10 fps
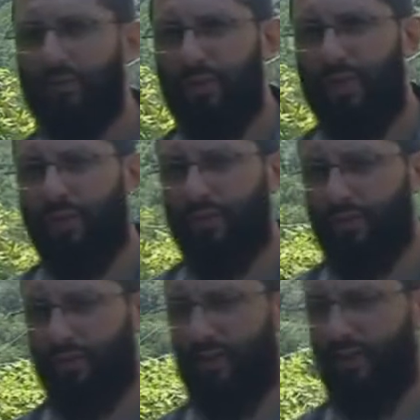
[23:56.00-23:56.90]
with some kind of a
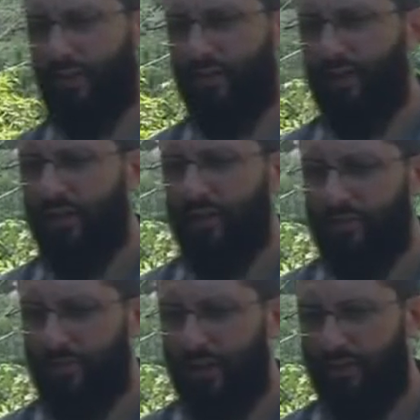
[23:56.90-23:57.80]
sin,
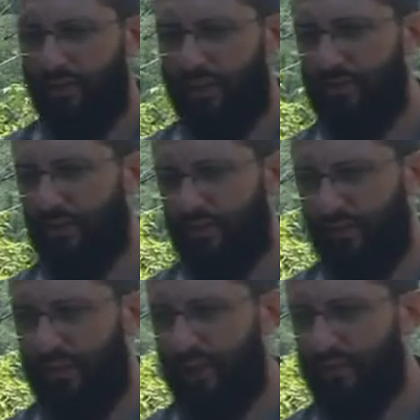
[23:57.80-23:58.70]
some kind of a lust of the
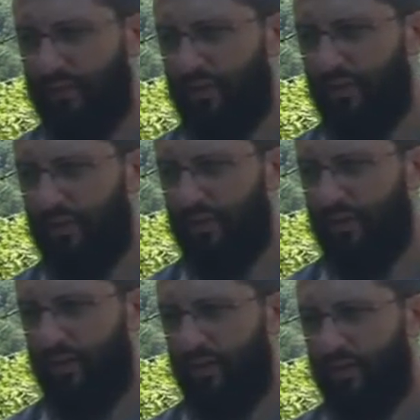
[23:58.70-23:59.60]
flesh,
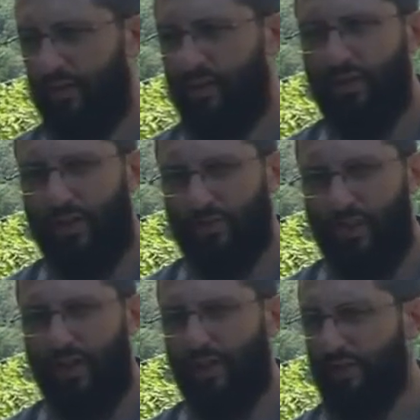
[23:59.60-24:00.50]
you should have
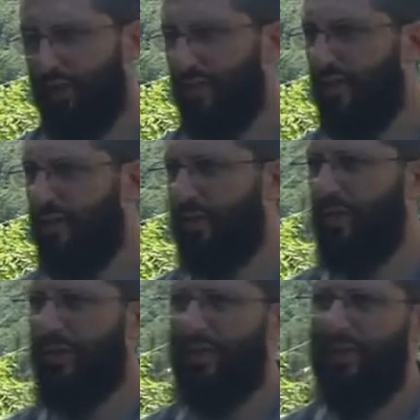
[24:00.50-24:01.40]
charity. You should look at them and go,